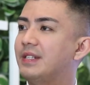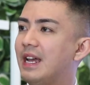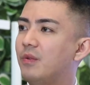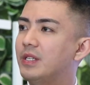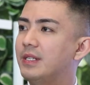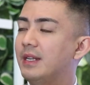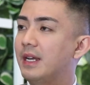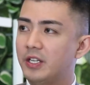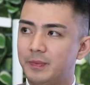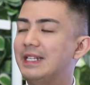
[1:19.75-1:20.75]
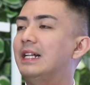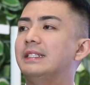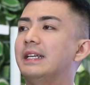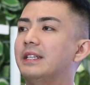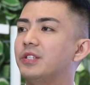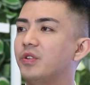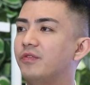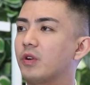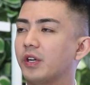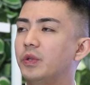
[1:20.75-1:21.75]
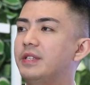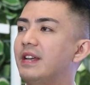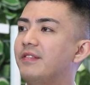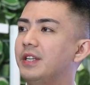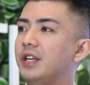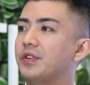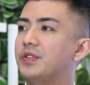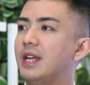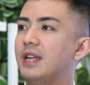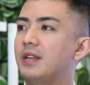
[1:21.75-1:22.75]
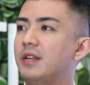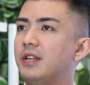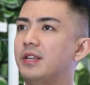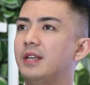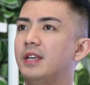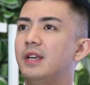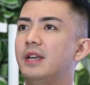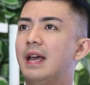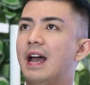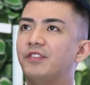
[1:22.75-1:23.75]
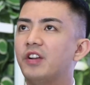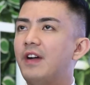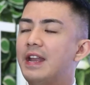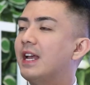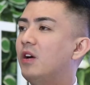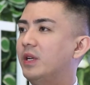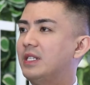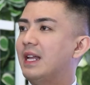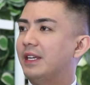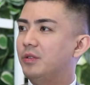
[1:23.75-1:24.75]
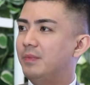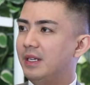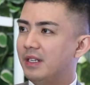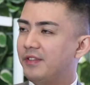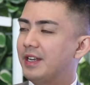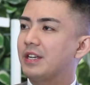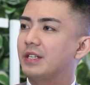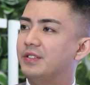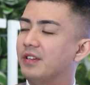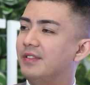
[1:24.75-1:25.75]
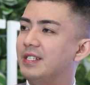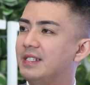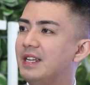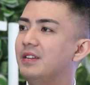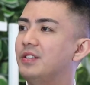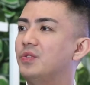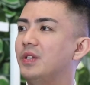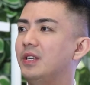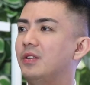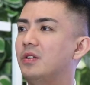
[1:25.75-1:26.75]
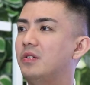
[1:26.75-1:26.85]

I was in the hospitality industry for a good 7 years, and after finding out what it's like to be in the financial services industry,